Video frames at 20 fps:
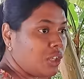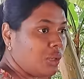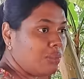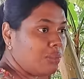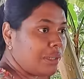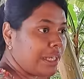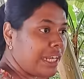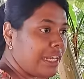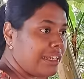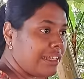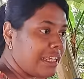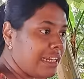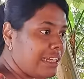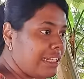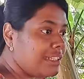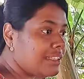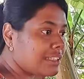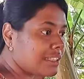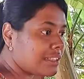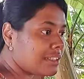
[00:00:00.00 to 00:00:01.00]
your brain
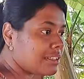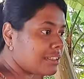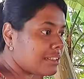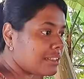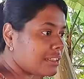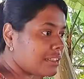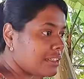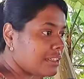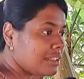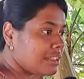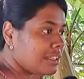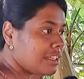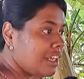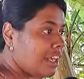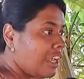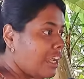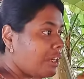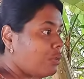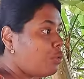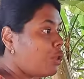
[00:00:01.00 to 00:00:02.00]
deletes it.
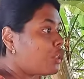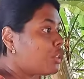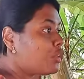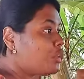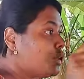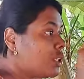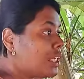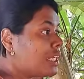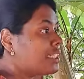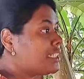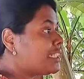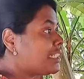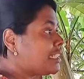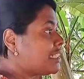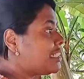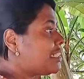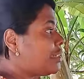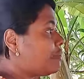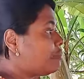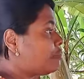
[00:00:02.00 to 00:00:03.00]
And what you
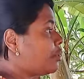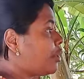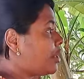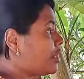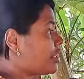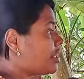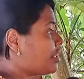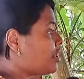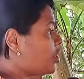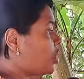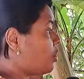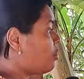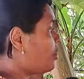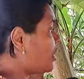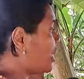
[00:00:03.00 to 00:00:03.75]
consider important, your